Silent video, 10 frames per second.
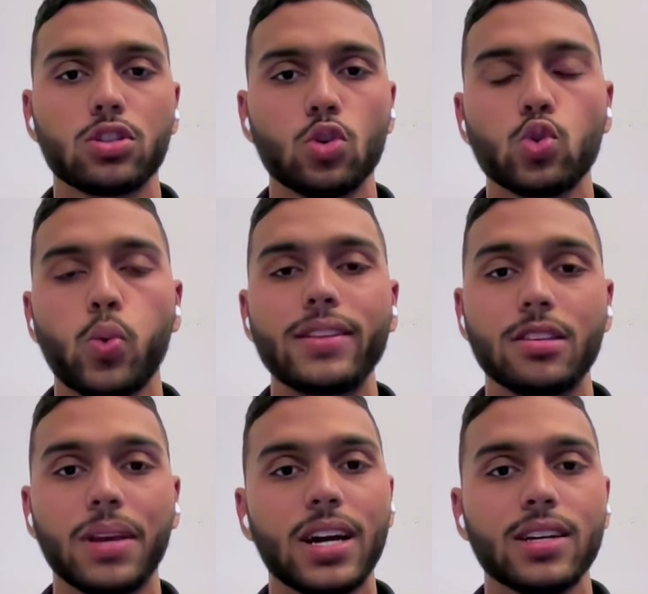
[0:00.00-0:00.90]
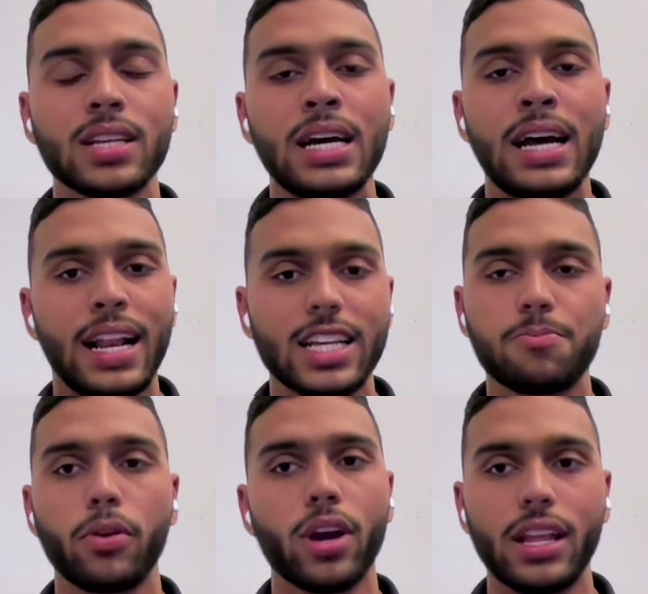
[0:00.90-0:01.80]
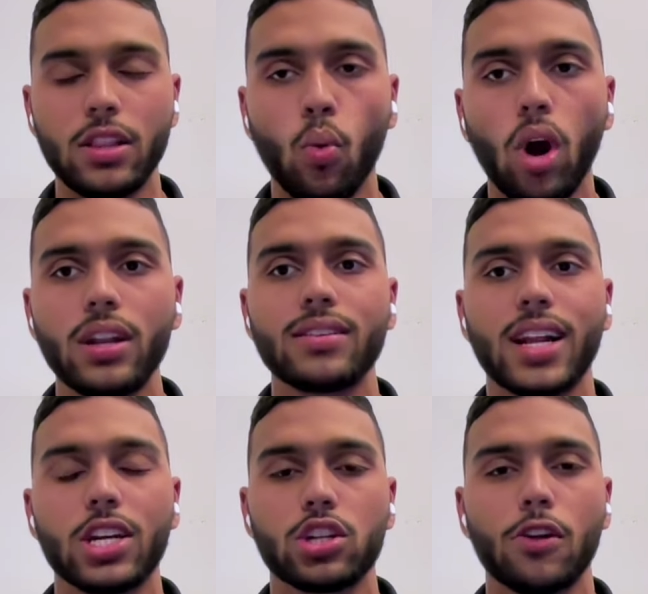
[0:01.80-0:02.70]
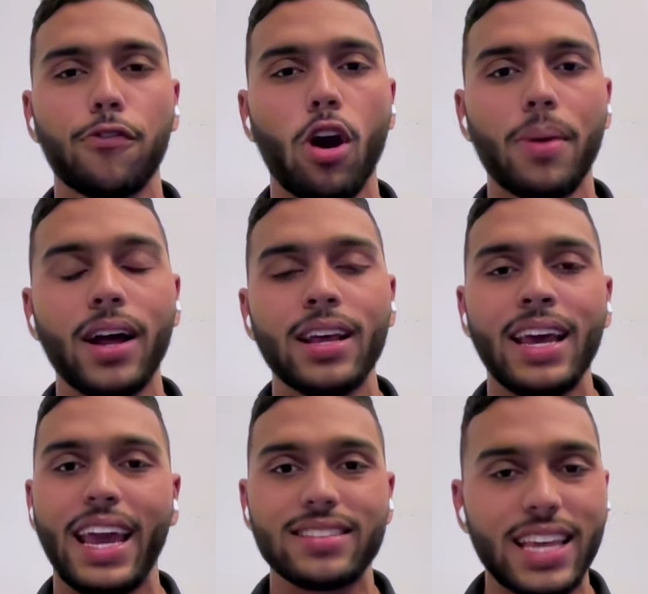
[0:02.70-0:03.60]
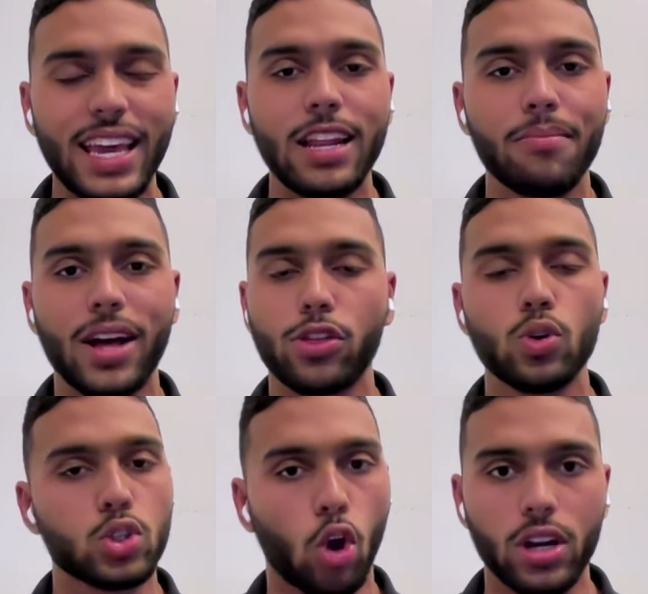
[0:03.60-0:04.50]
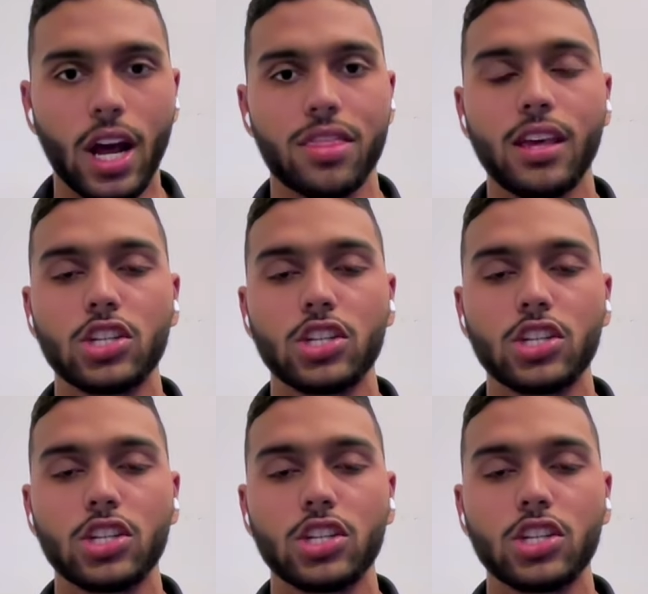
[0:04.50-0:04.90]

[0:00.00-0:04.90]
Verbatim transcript: 220 because let's be real, in the one international format, it's Hayley Matthews or nothing.